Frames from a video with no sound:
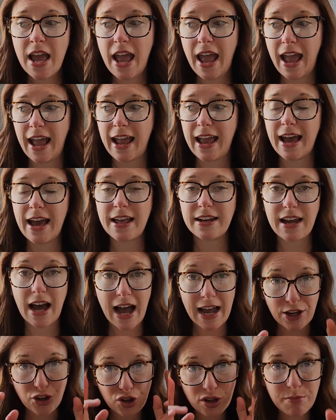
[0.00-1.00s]
And
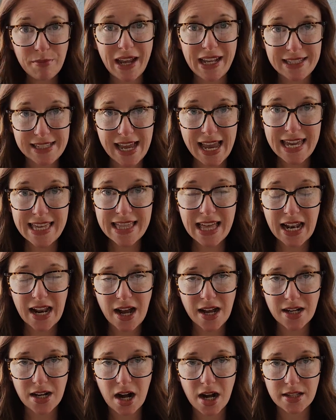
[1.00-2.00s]
I could maintain that
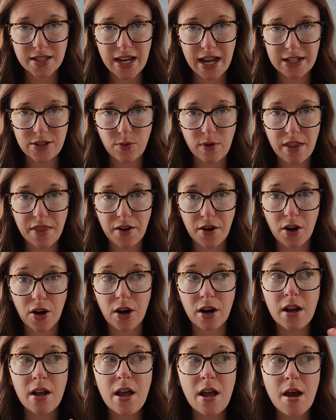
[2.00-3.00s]
eye contact with her,